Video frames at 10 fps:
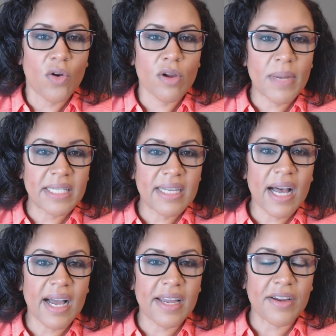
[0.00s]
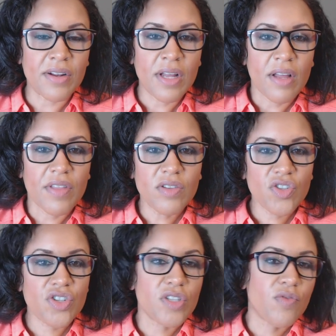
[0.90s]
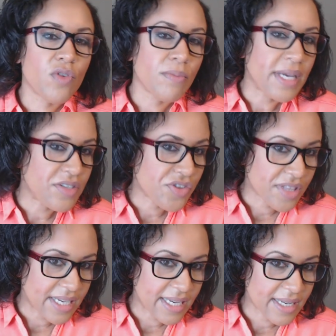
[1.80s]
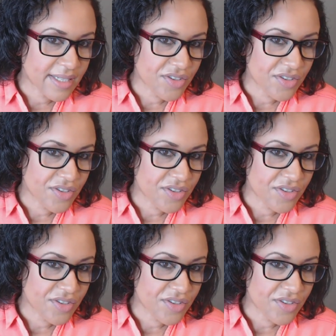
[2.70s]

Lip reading: Or am I tired? Those are just four major things.